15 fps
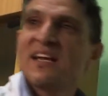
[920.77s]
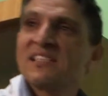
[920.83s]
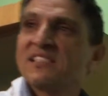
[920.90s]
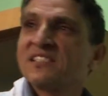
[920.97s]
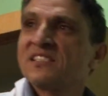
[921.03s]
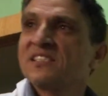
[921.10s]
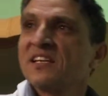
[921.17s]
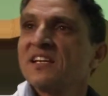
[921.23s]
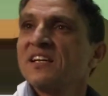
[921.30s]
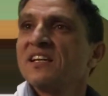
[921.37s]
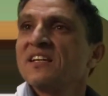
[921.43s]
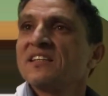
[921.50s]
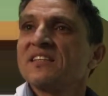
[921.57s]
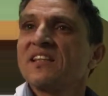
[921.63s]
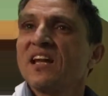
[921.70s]
is
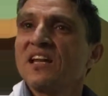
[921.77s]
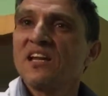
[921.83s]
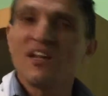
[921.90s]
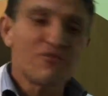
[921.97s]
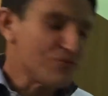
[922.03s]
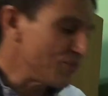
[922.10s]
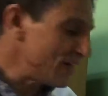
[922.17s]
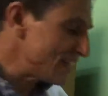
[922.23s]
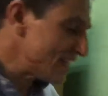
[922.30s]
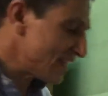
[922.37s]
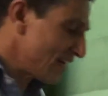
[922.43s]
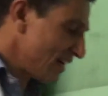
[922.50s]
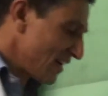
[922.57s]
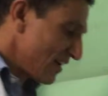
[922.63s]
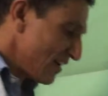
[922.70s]
the left
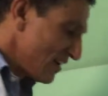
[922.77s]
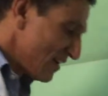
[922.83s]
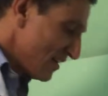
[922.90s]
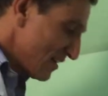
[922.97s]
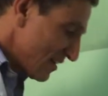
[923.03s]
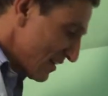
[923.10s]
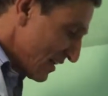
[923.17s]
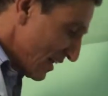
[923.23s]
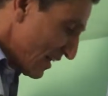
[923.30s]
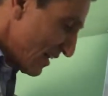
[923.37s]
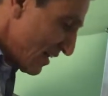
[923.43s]
ventricle the